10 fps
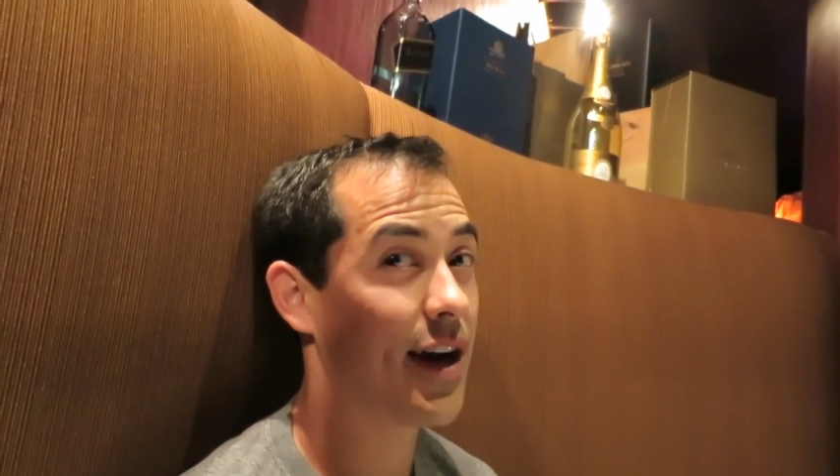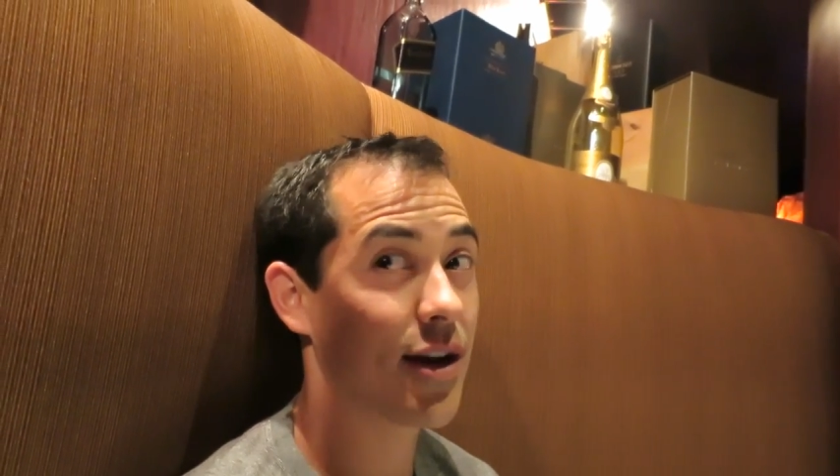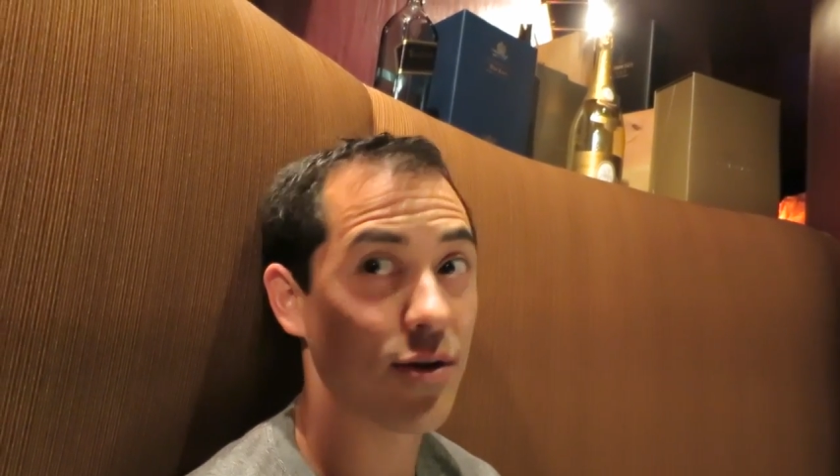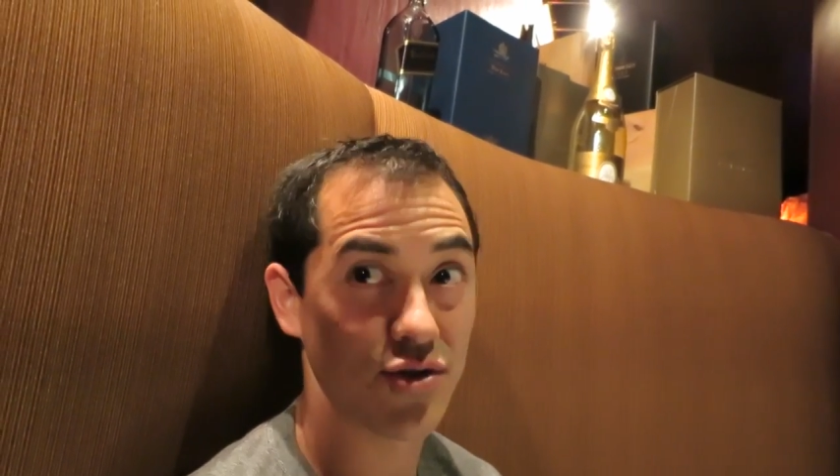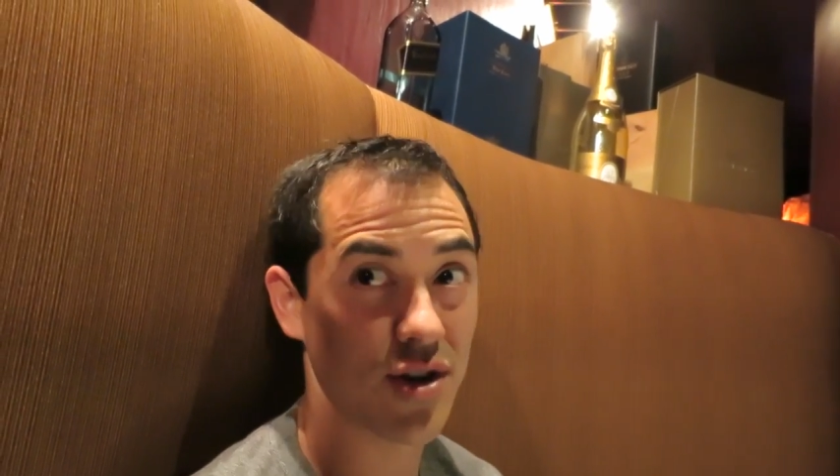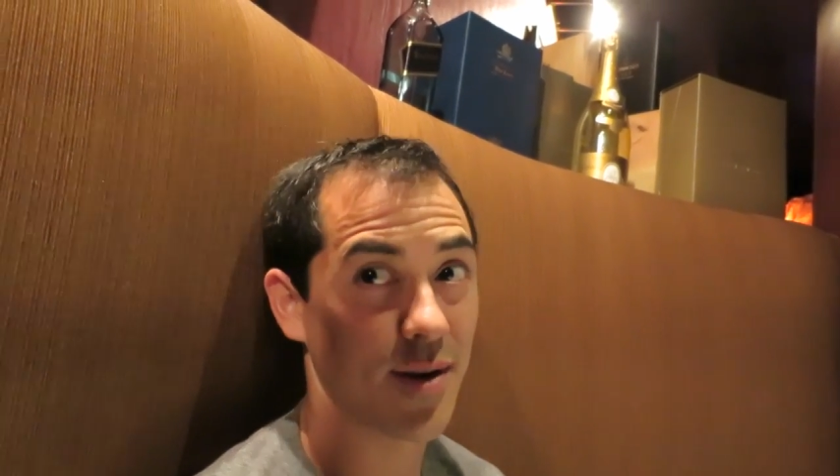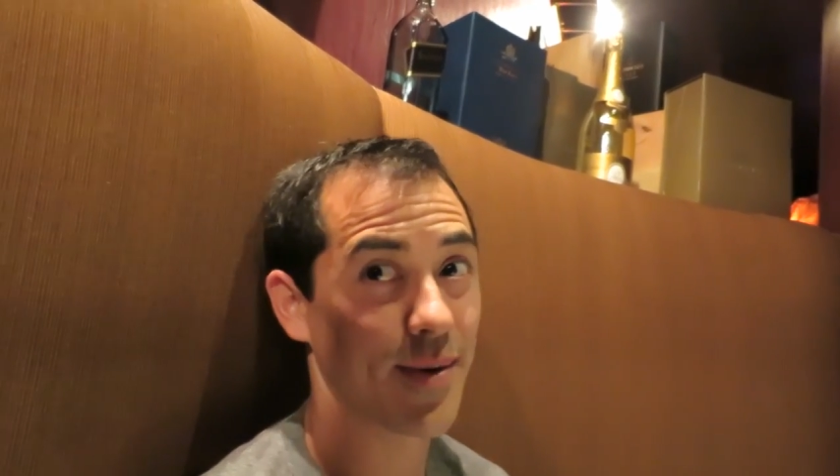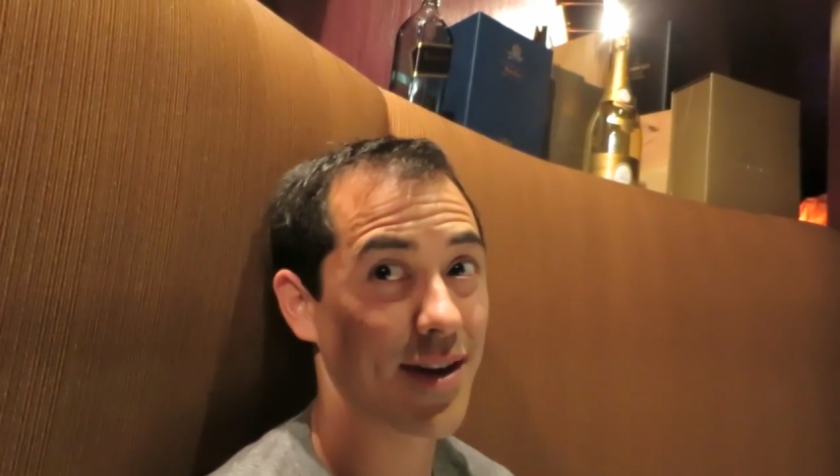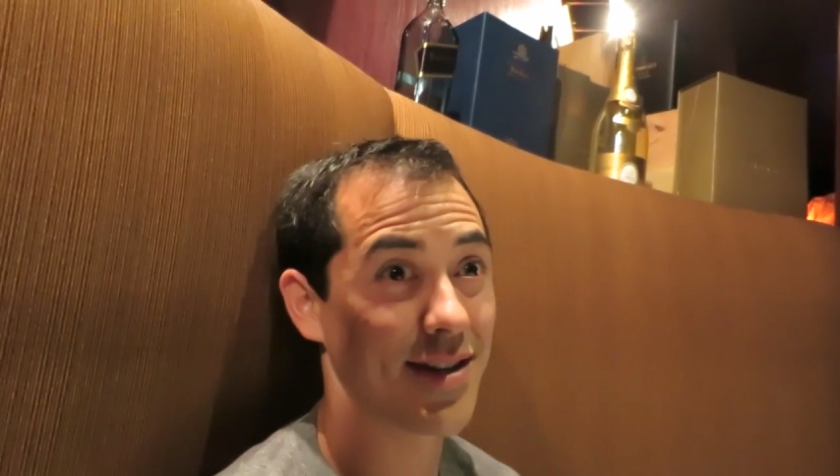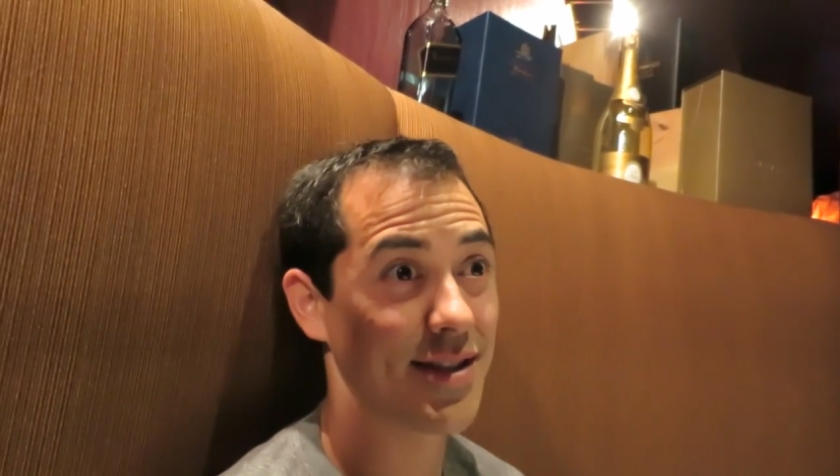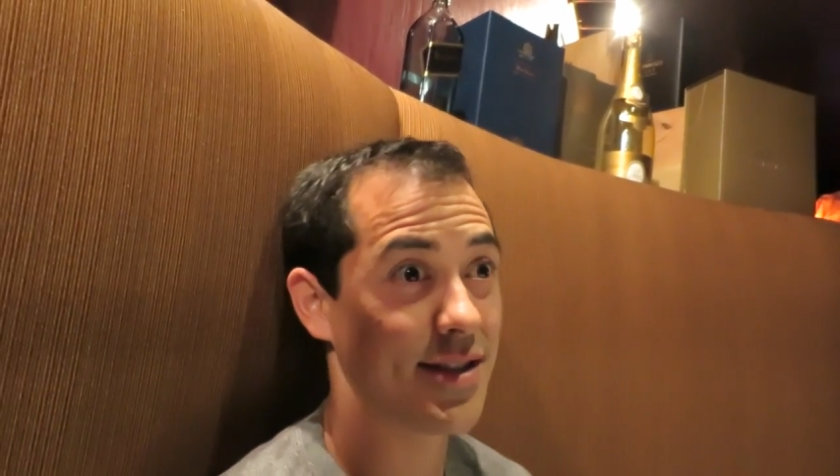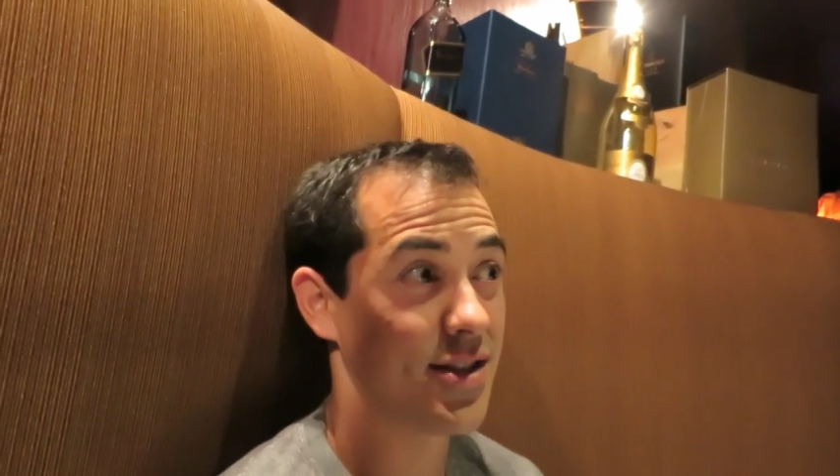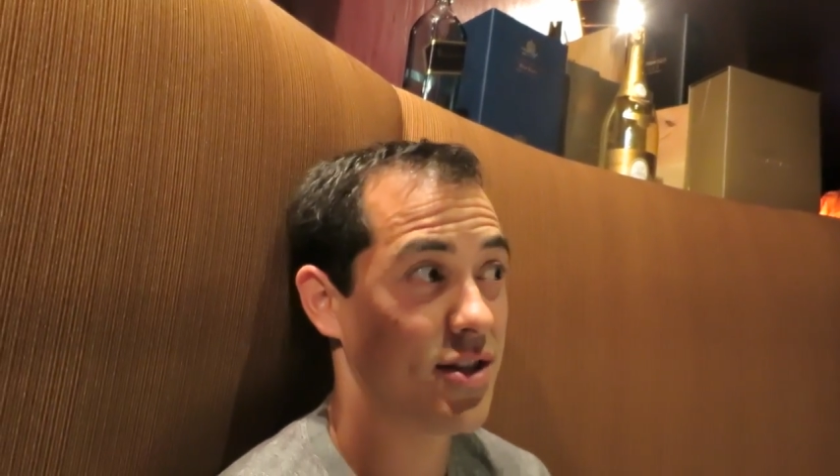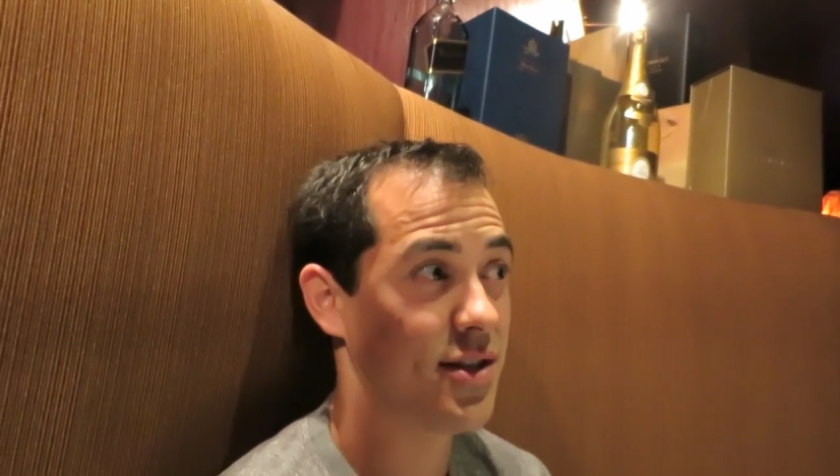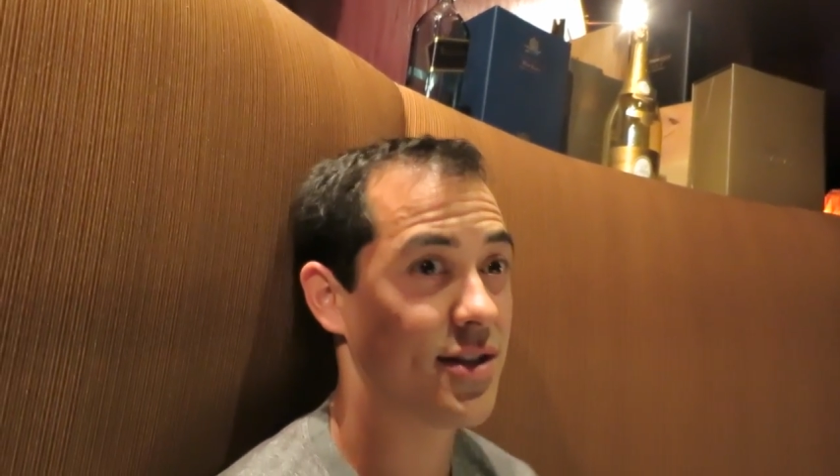Taco Truck because
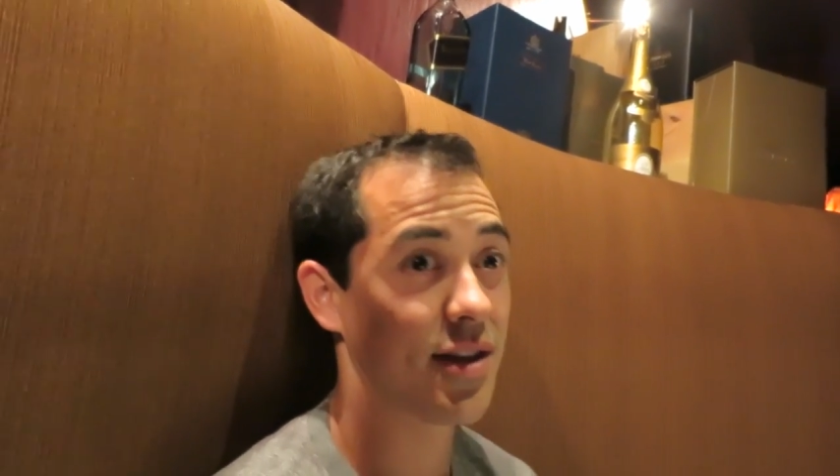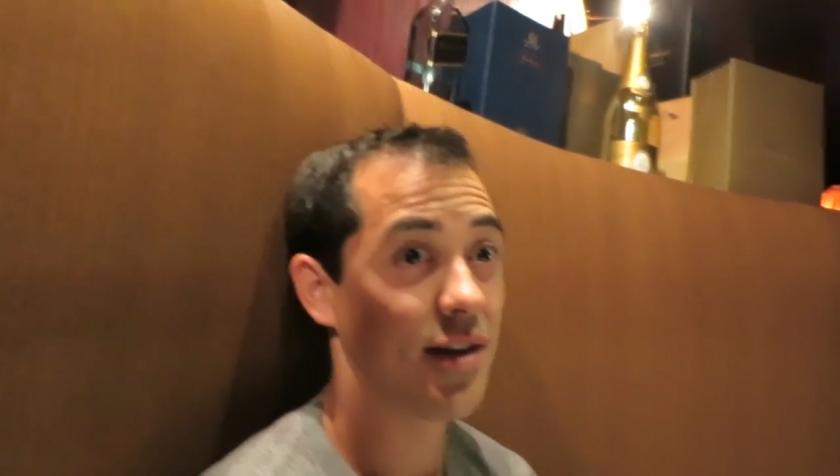it's just as